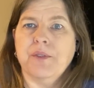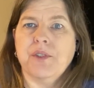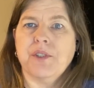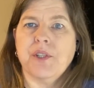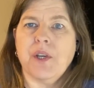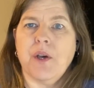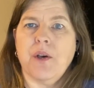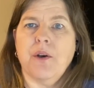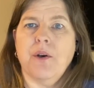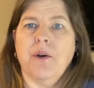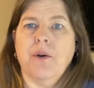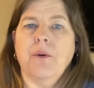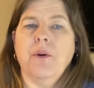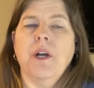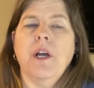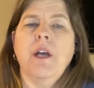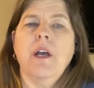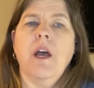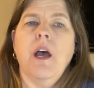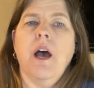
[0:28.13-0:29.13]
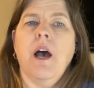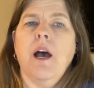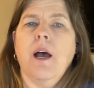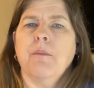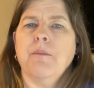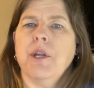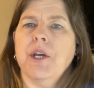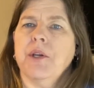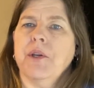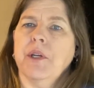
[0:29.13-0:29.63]
So
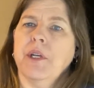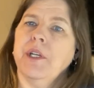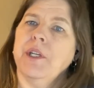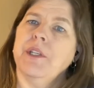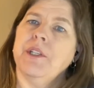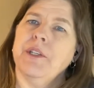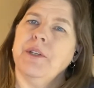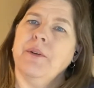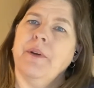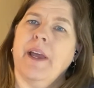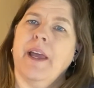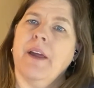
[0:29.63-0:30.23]
I'm not going to do